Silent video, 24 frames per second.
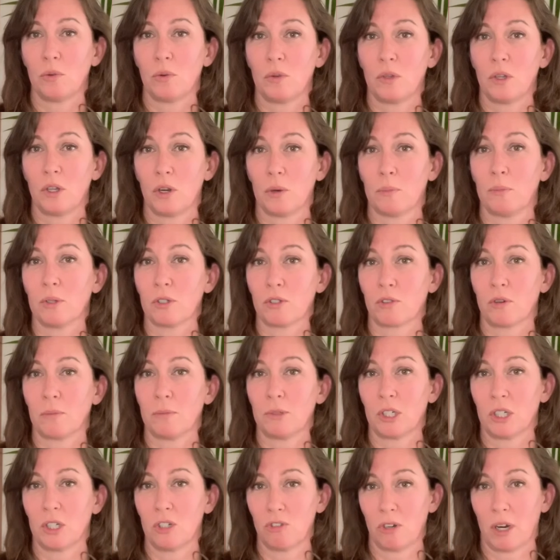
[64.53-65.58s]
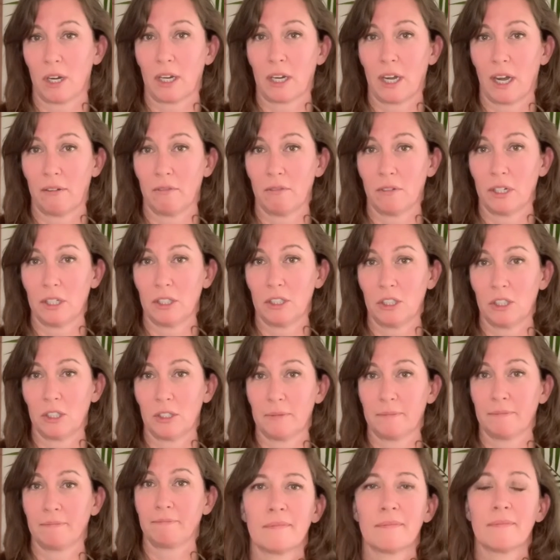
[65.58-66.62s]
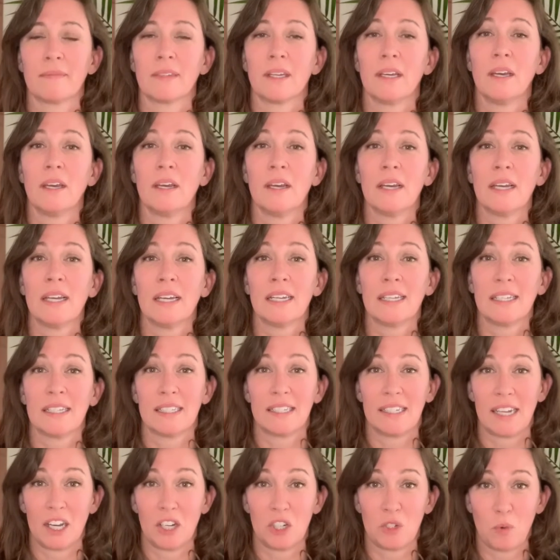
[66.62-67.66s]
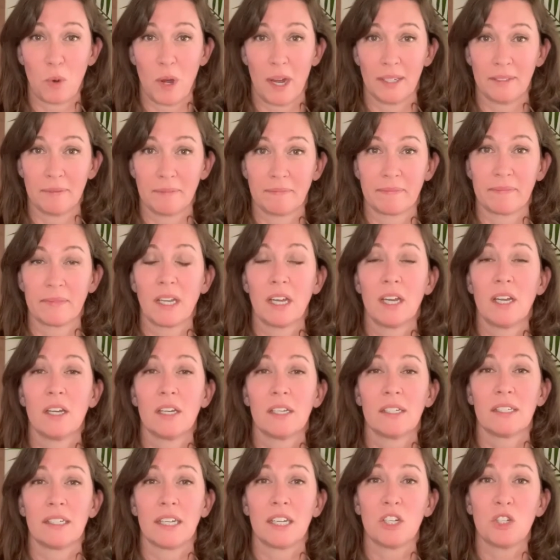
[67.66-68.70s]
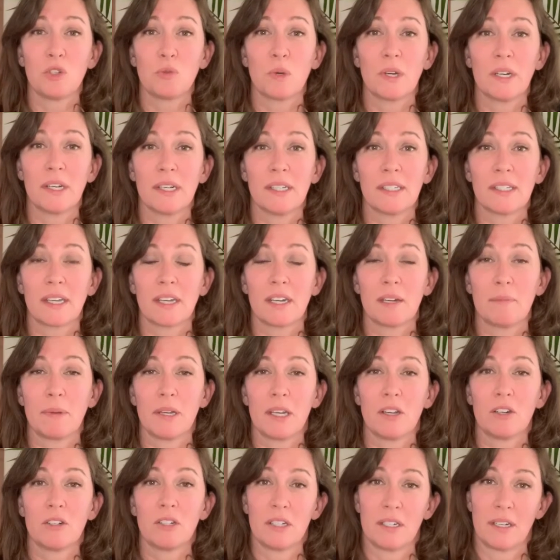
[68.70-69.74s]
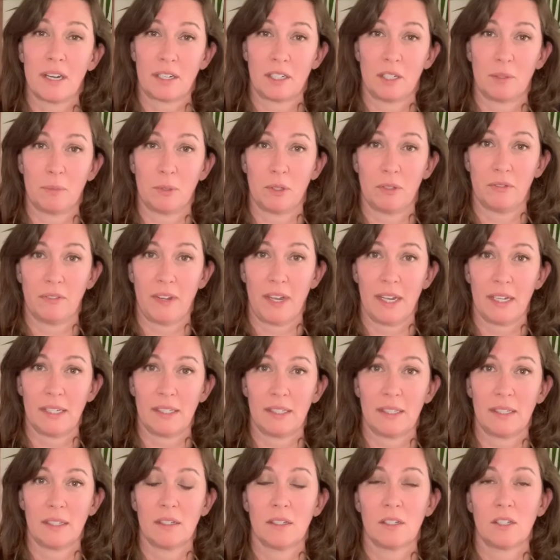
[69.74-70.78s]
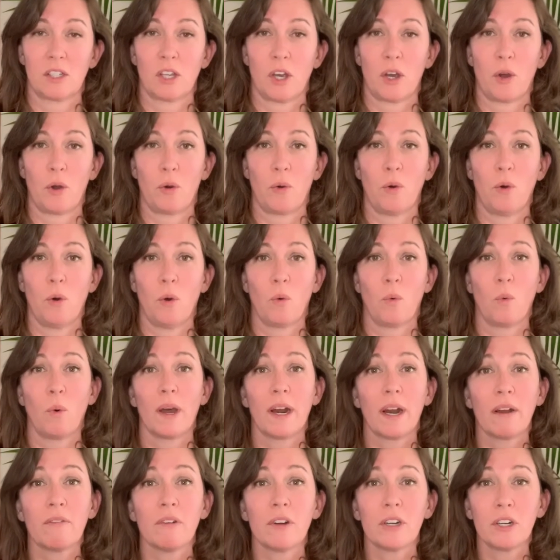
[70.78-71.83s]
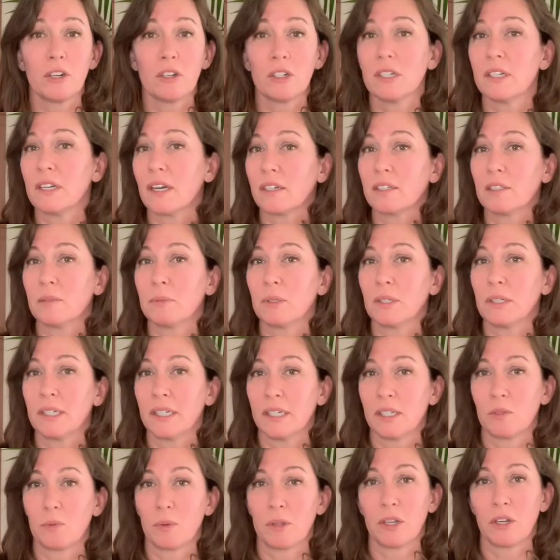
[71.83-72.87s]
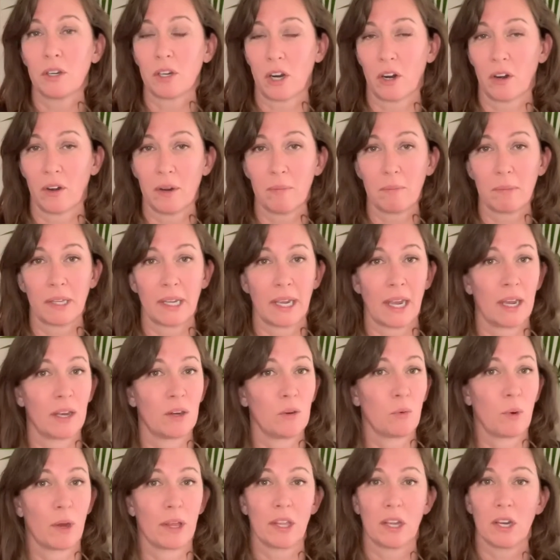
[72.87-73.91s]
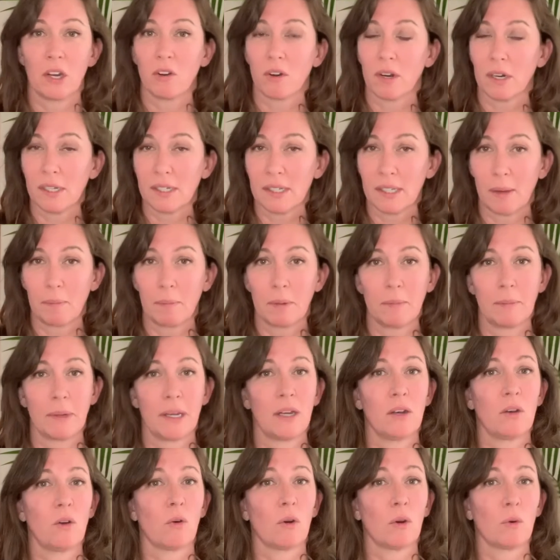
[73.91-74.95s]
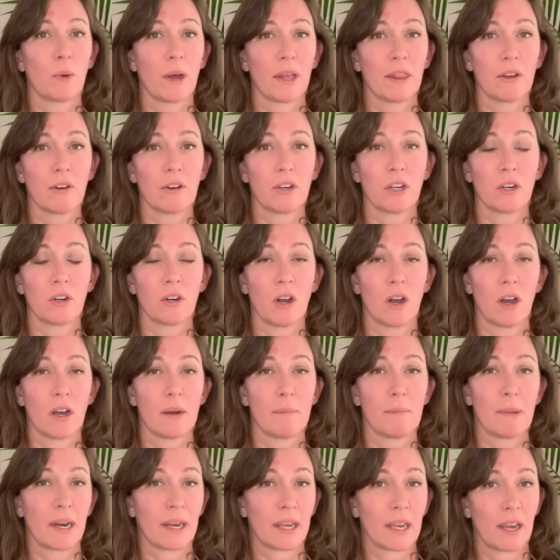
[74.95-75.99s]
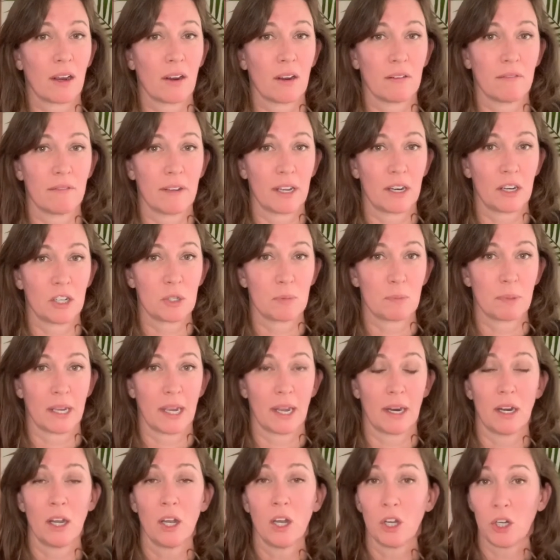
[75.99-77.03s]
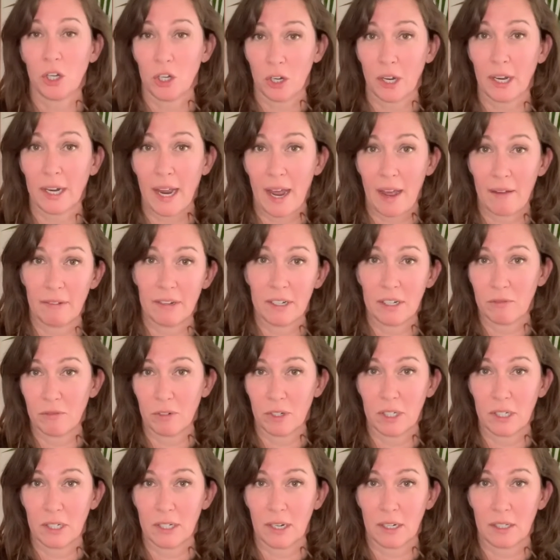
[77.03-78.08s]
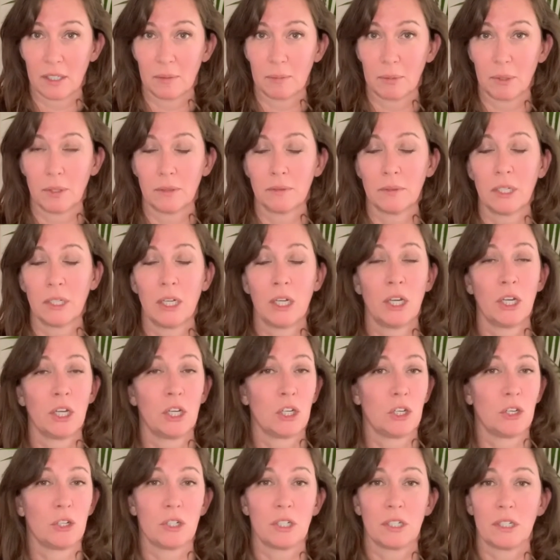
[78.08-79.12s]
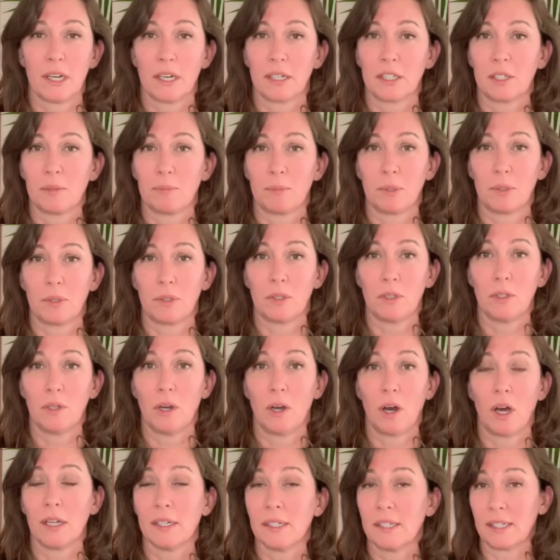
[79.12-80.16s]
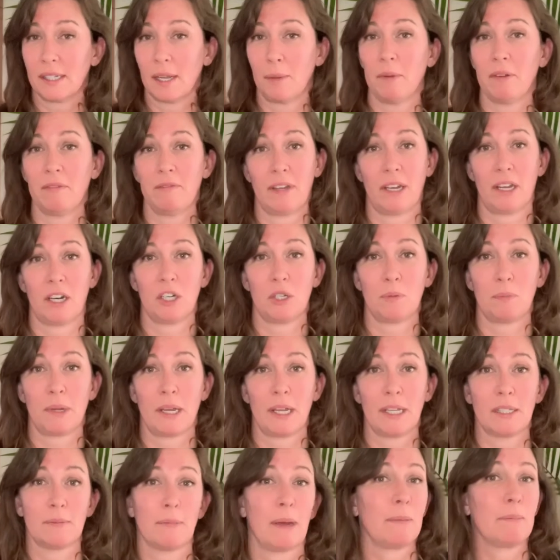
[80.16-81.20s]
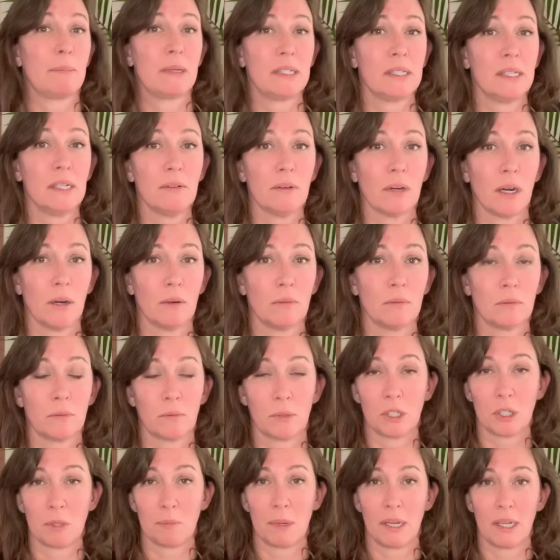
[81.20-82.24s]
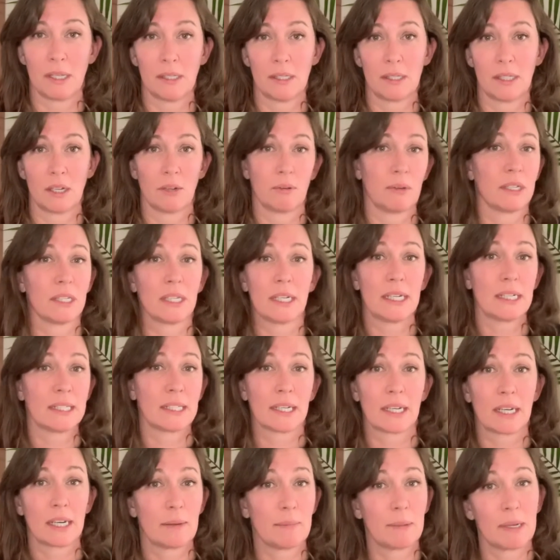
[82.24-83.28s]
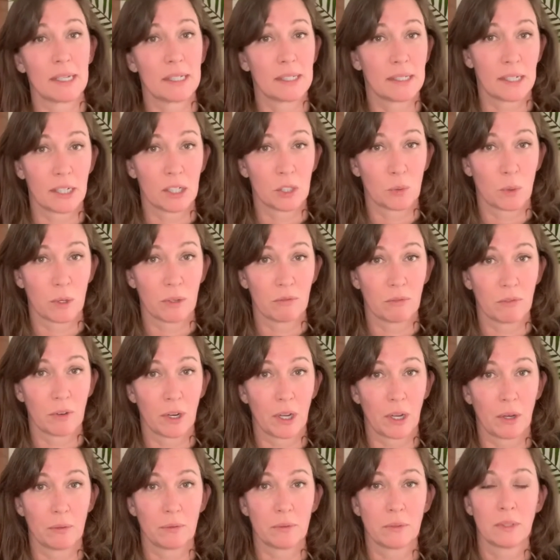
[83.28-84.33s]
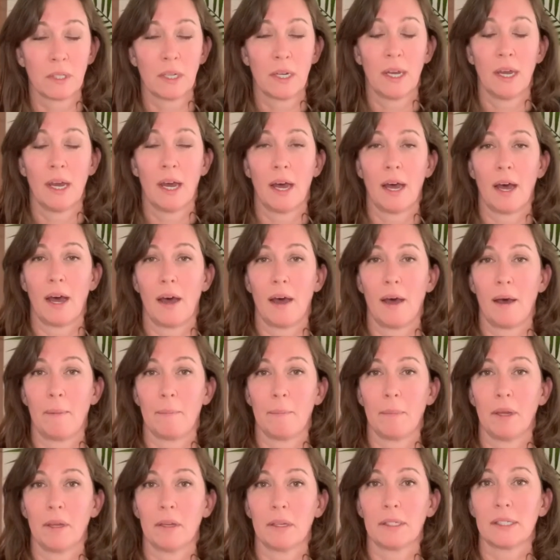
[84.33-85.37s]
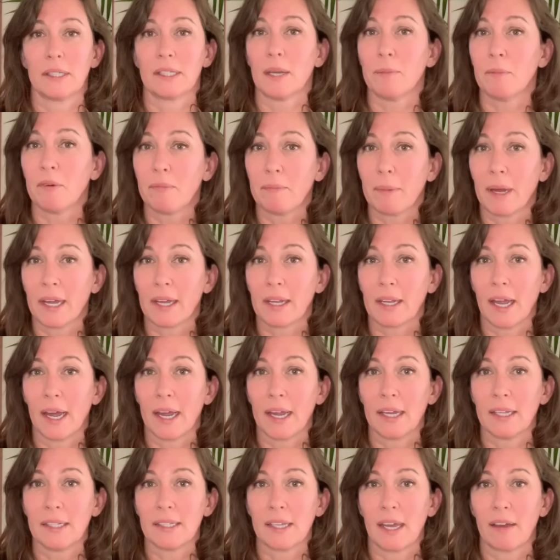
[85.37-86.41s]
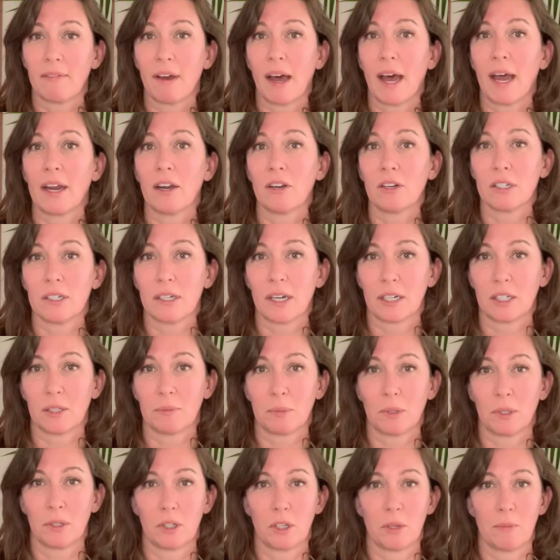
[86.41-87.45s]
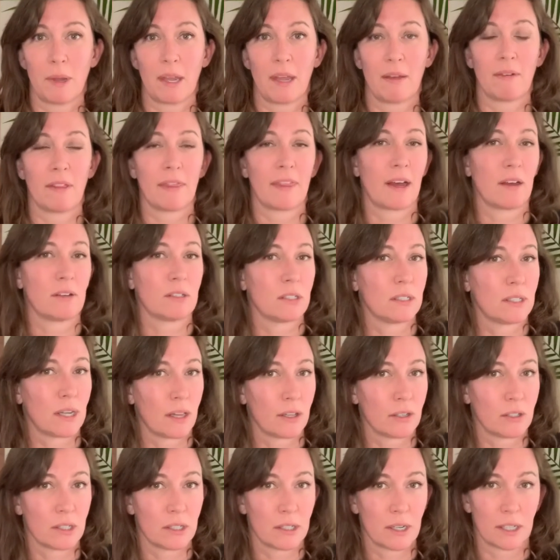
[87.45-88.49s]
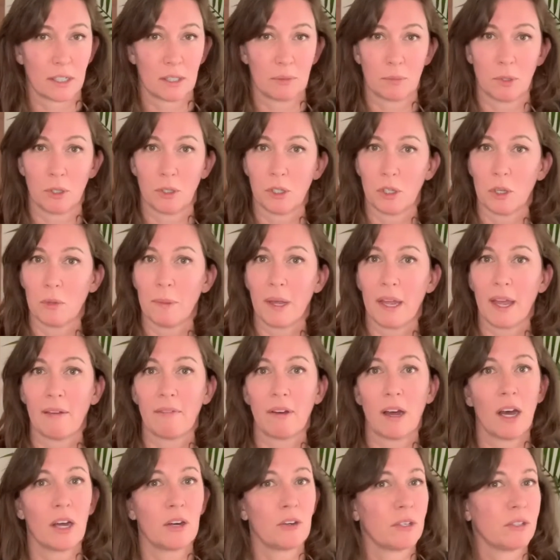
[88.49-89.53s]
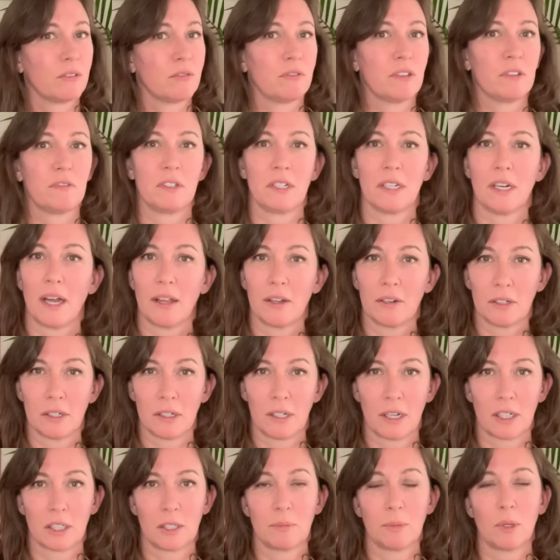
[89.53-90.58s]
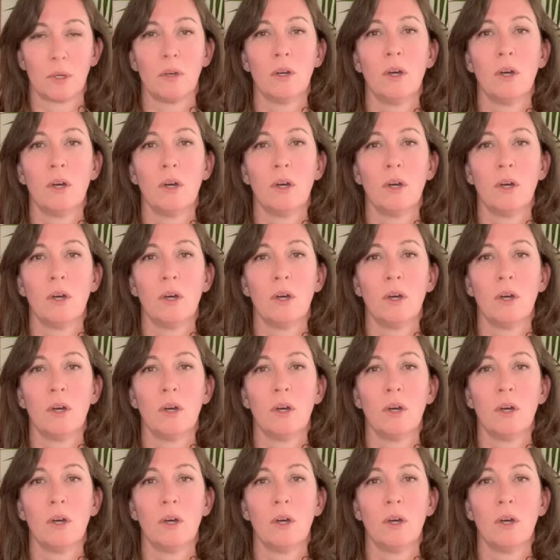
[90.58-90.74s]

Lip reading: your prescription drug coverage. Stage 1. Stage 1 is going to be your deductible phase. So whatever your deductible is with your current plan, whether you're on a supplement or whether you're on a Medicare Advantage plan, you're going to have a different deductible. Your deductible on some Advantage plans might be 0, which means there really isn't going to be a stage 1 for you. Some of my clients have a higher deductible. You may have a $1,000 deductible. You may have a $150 deductible.